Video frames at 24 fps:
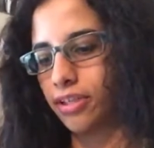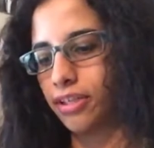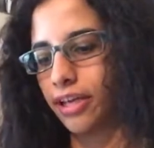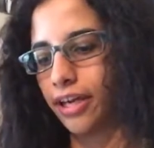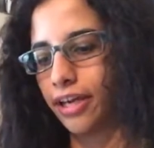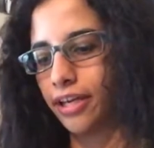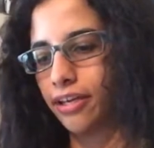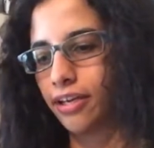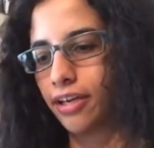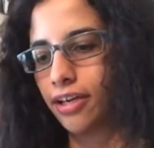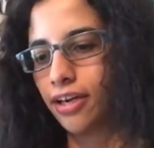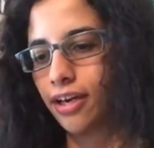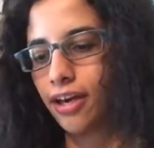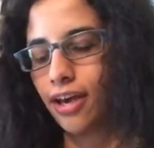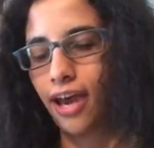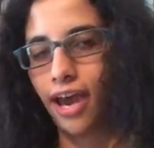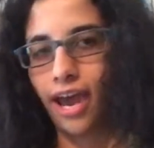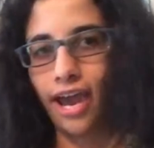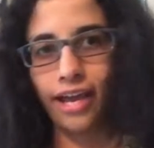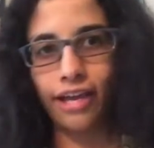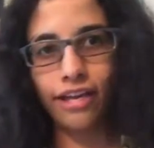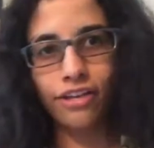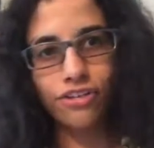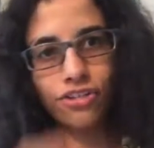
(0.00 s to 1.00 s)
Like,
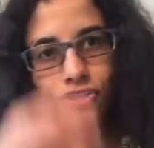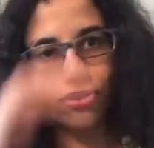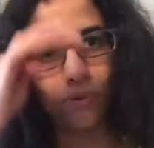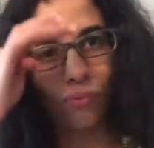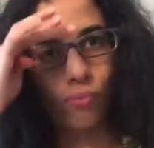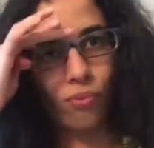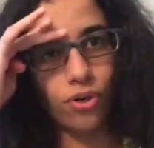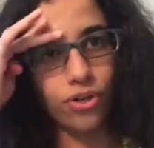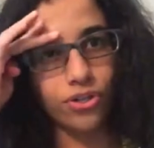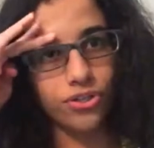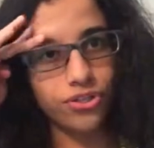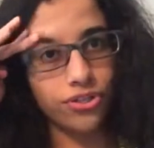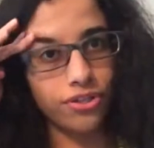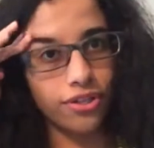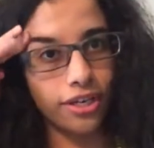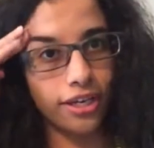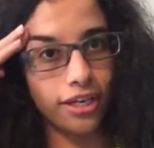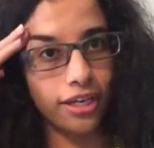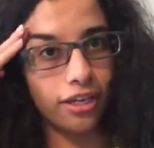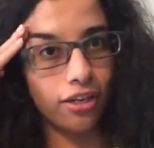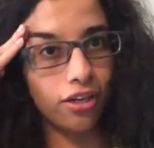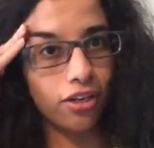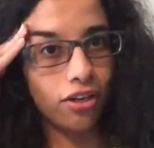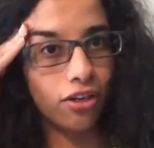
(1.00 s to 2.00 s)
I guess the worst
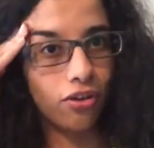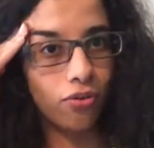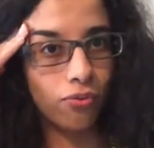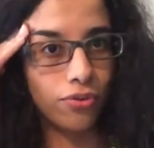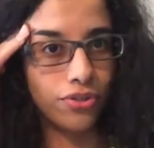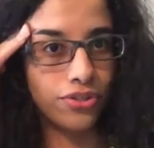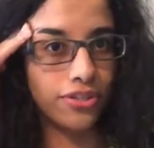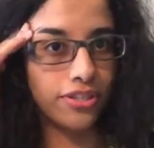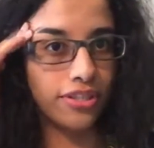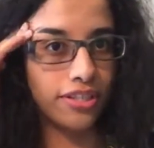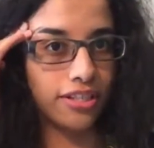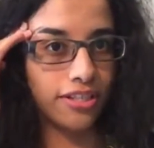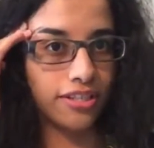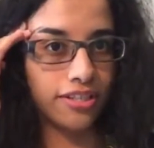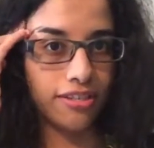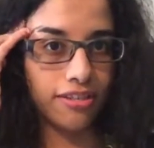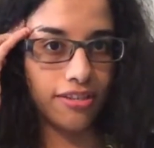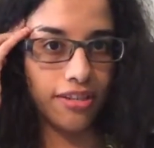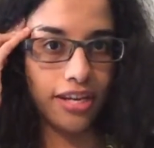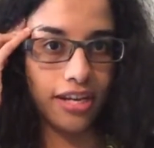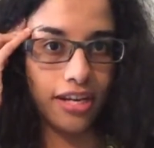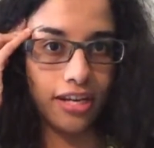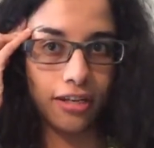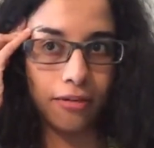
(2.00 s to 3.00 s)
thing was this
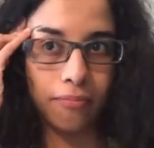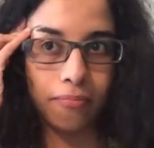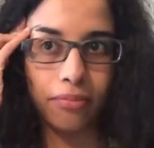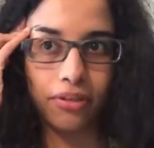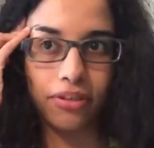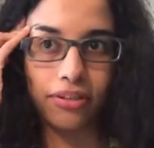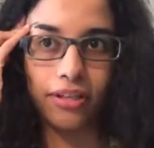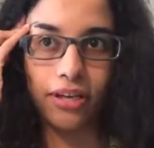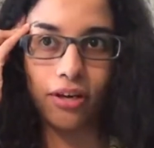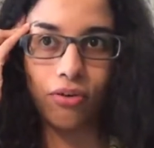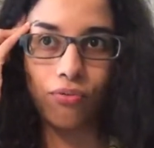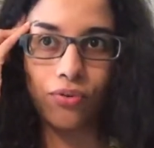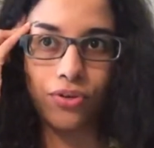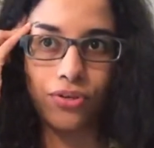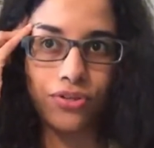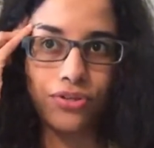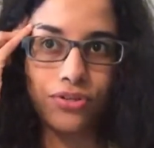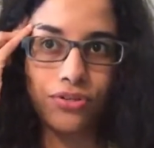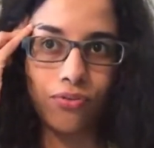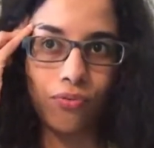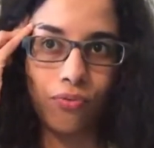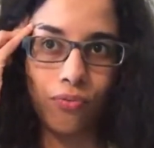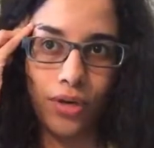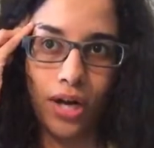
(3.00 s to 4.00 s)
thing, but that
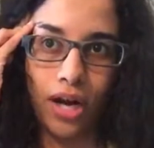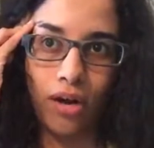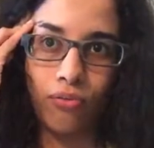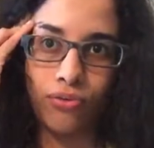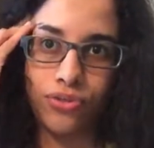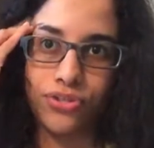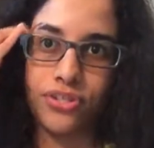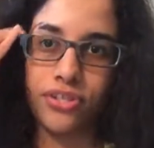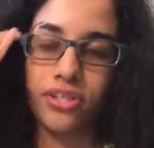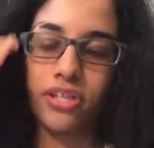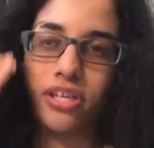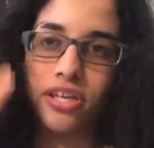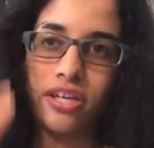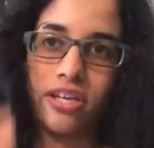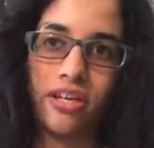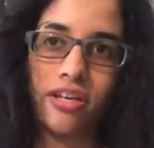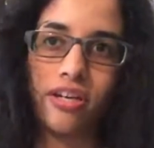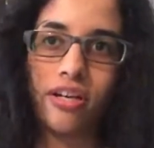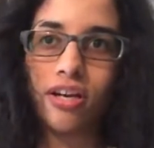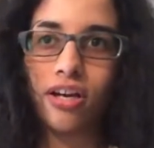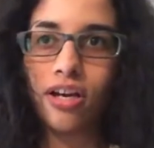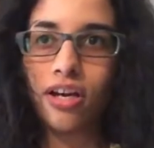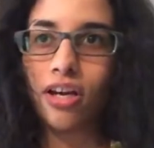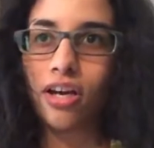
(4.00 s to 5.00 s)
was when I was a
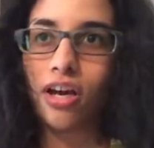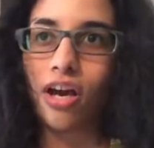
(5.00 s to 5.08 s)
kid.